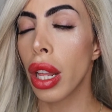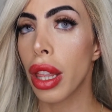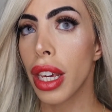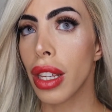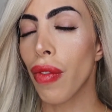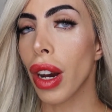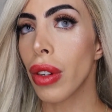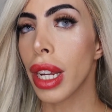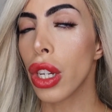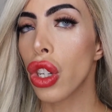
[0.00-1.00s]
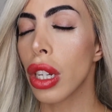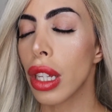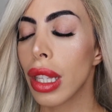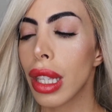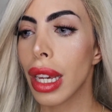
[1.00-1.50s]
these
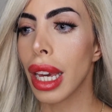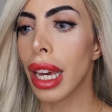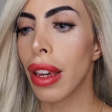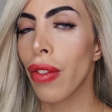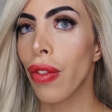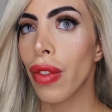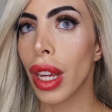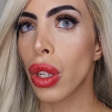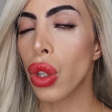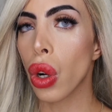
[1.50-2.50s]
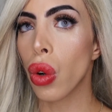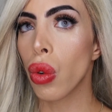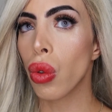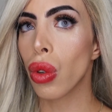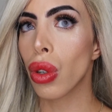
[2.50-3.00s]
foundations if they
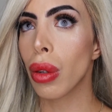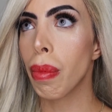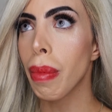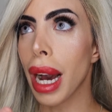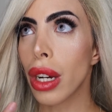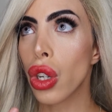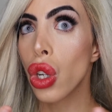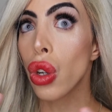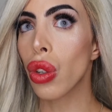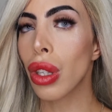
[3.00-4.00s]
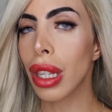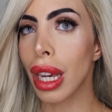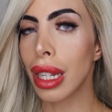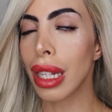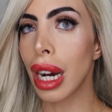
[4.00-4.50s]
don't match your
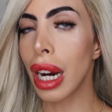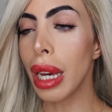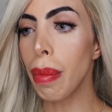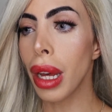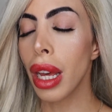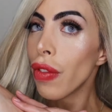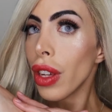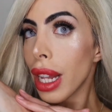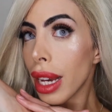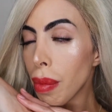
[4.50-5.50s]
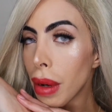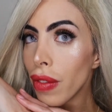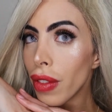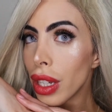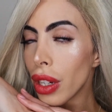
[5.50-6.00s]
skin type. If you liked my
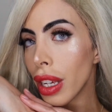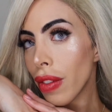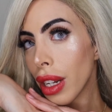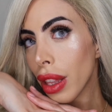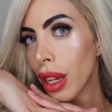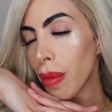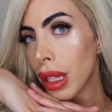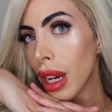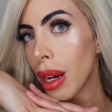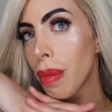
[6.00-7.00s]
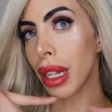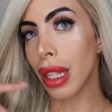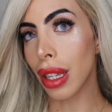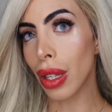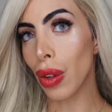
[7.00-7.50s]
video, give it a thumbs up
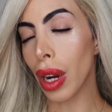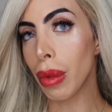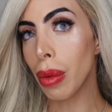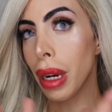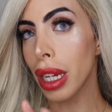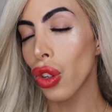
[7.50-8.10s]
and subscribe to my